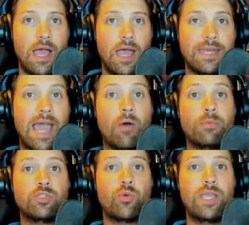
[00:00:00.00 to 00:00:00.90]
Now,
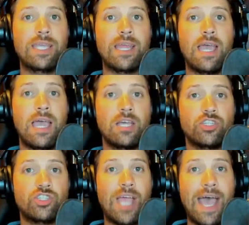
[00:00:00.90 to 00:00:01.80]
between
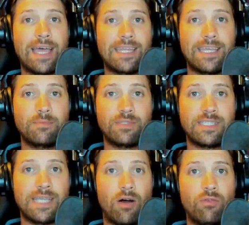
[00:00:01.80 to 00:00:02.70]
Shad
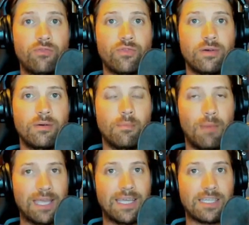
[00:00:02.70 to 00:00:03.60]
himself,
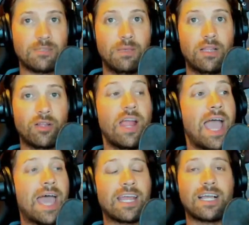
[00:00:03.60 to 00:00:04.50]
Mike S. Miller,
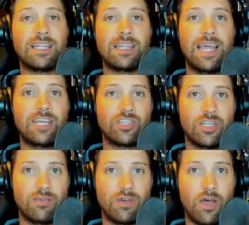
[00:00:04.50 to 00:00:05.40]
and a
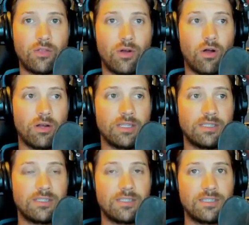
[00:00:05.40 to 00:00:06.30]
collection of other
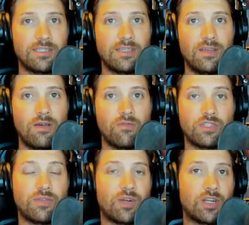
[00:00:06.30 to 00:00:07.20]
artists for
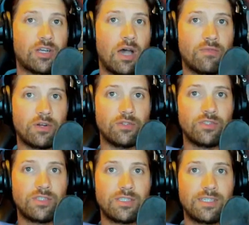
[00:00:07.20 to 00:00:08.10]
different
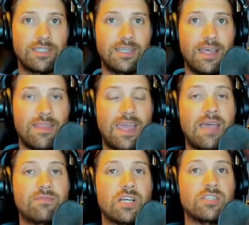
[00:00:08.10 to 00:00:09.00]
covers, they
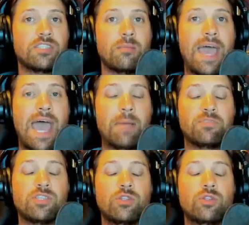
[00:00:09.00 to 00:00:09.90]
have done some
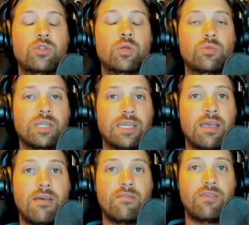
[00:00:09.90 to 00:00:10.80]
absolutely
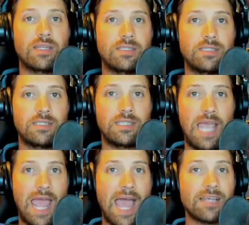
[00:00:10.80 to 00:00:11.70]

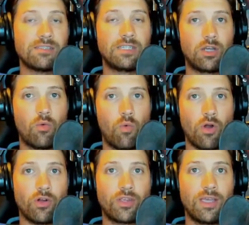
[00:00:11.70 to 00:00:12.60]
fantastic
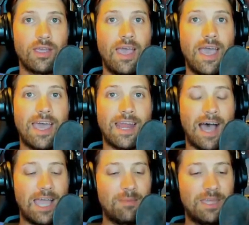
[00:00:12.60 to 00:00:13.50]
work, and
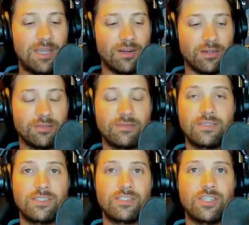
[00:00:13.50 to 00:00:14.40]
I am here
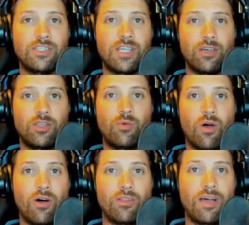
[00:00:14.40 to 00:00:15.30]
to tell you
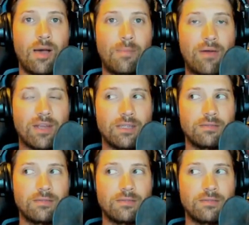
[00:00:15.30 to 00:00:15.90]
all about it.